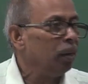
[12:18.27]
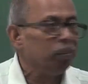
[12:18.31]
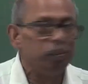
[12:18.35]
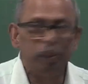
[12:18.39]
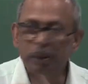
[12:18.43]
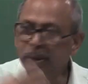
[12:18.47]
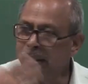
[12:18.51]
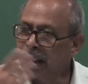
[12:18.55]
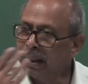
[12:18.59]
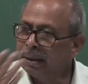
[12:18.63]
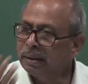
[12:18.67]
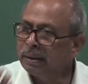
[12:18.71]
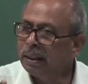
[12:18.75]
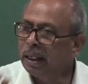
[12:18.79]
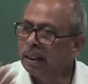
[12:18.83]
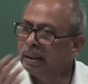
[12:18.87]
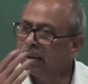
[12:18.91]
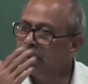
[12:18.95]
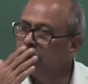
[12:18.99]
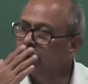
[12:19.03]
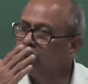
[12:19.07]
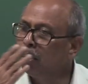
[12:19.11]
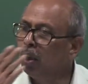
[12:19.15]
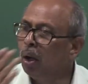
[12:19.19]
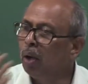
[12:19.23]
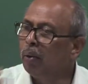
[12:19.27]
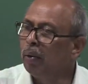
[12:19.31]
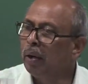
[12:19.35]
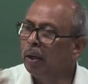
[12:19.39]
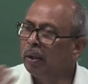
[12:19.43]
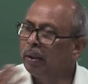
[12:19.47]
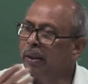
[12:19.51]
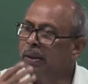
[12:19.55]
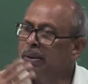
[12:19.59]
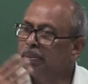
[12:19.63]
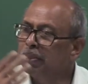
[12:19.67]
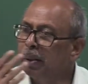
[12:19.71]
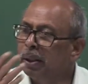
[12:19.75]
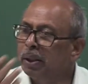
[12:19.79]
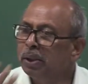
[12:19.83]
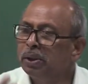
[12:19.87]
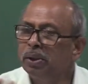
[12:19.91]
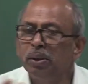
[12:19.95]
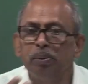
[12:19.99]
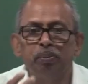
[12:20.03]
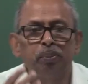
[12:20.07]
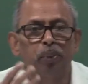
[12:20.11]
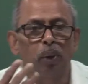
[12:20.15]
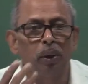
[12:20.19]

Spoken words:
Besides that, through our respiration